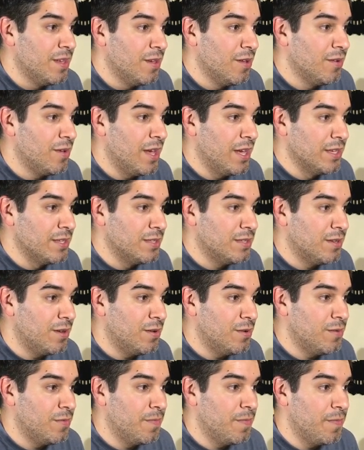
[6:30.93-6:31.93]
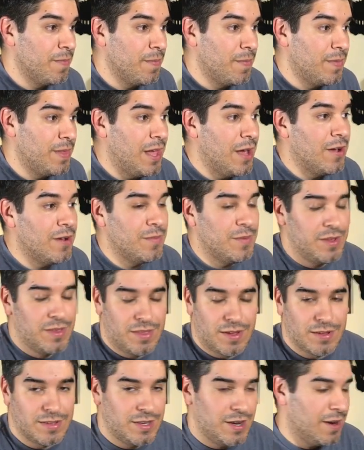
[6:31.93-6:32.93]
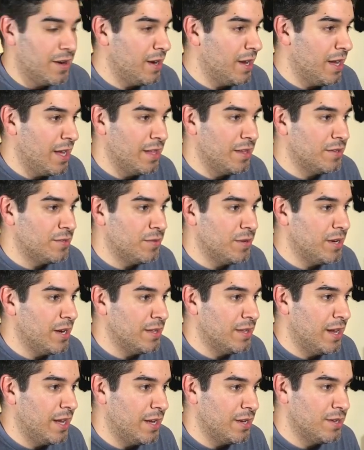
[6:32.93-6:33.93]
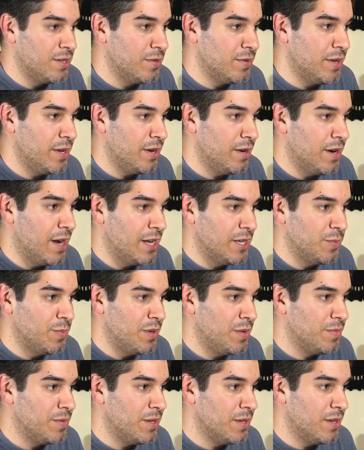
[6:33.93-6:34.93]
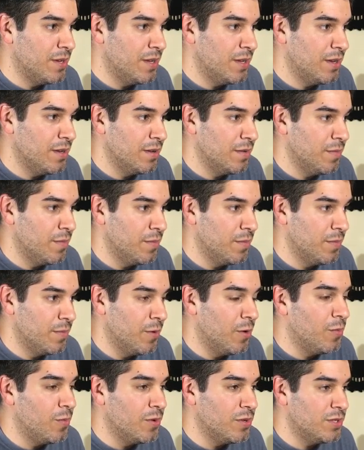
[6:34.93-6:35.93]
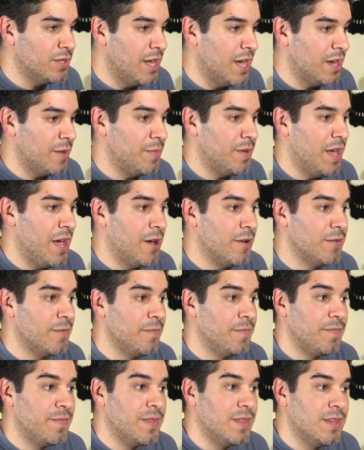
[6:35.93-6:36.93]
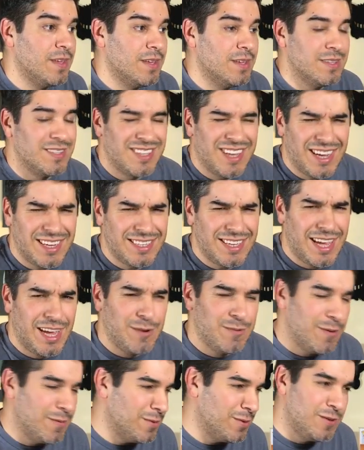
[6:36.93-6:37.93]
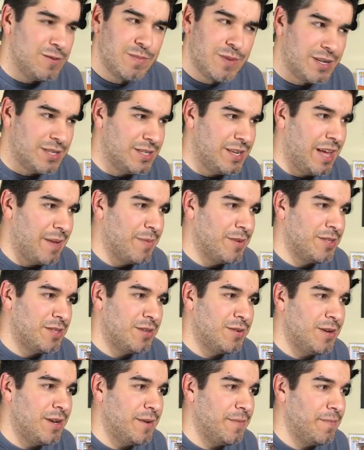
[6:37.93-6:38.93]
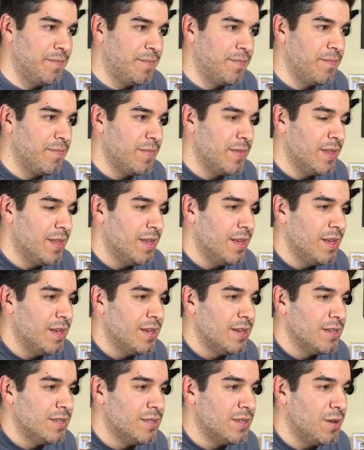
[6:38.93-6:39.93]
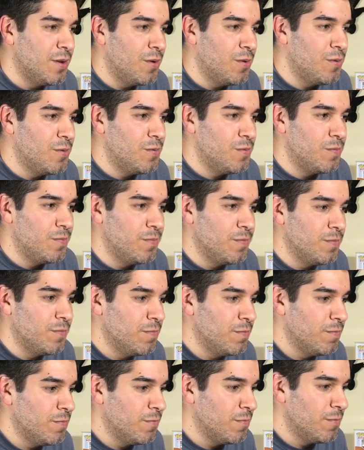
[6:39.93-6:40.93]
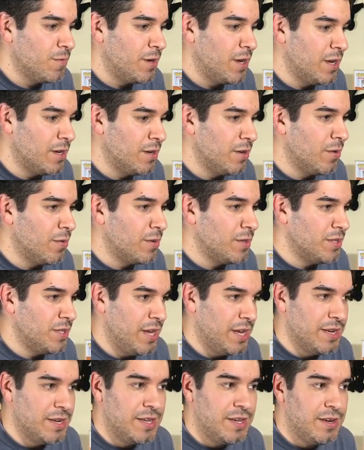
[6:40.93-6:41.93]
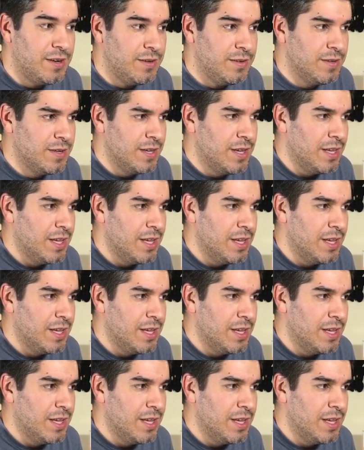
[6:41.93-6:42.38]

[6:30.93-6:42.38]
Okay, so now I'm with Altaria. There's really nothing I can do here. Ice Beam's gonna almost knock me out. Sky Attack won't do much damage to it. So we're getting towards the end here.